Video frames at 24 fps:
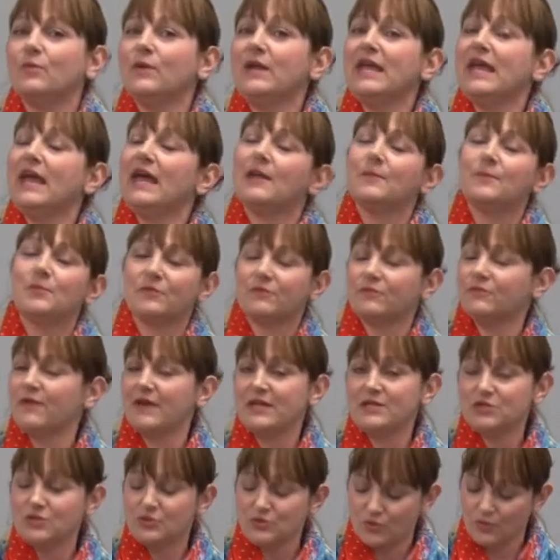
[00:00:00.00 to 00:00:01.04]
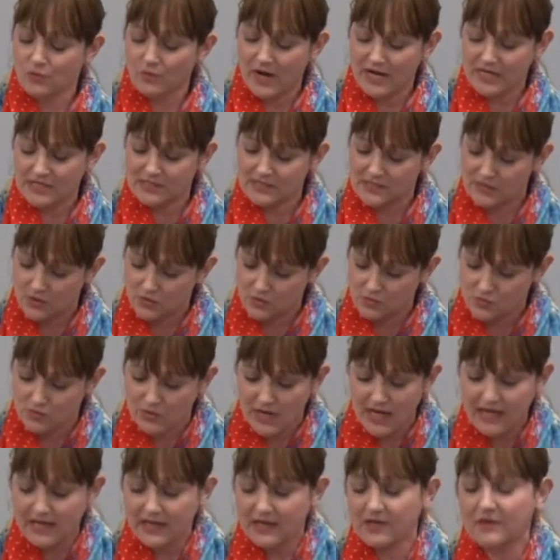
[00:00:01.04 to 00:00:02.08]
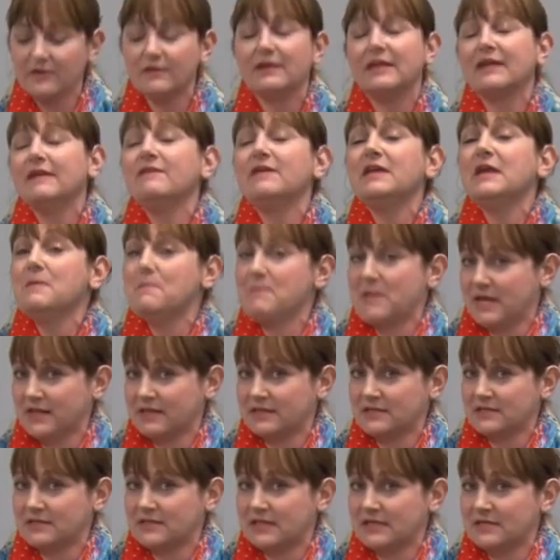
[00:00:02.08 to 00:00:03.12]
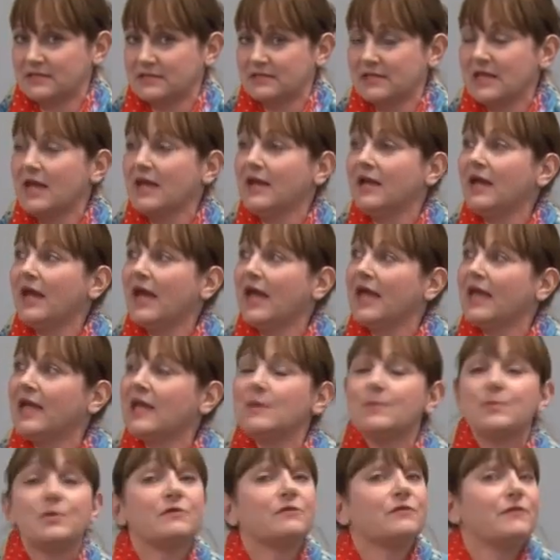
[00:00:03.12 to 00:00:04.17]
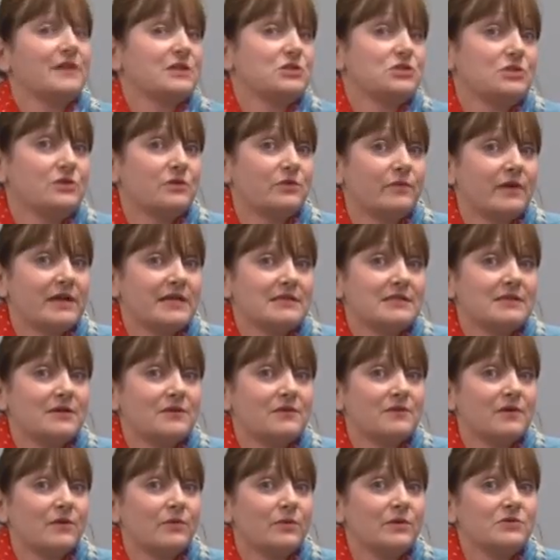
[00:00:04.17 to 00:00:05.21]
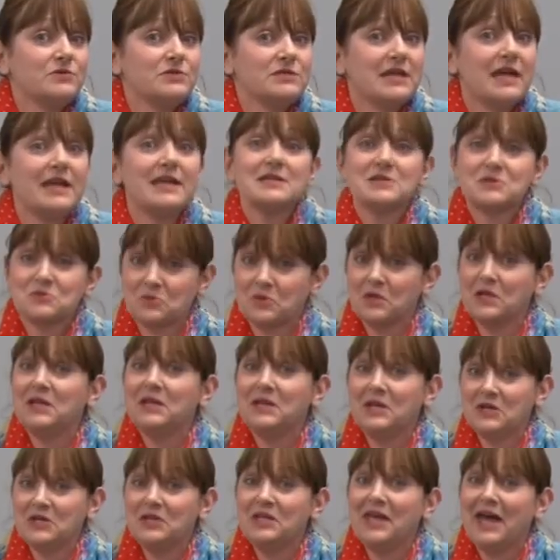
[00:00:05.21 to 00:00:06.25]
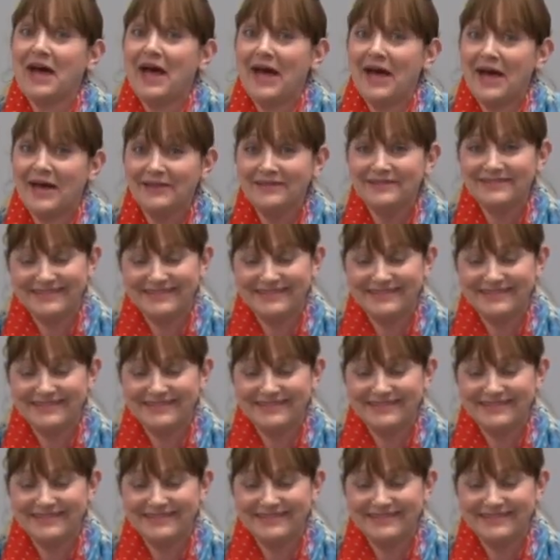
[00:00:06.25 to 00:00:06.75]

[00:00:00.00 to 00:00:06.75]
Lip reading: we had a professional wrestler right here living amongst us? A professional wrestler that we'll say is a really good guy.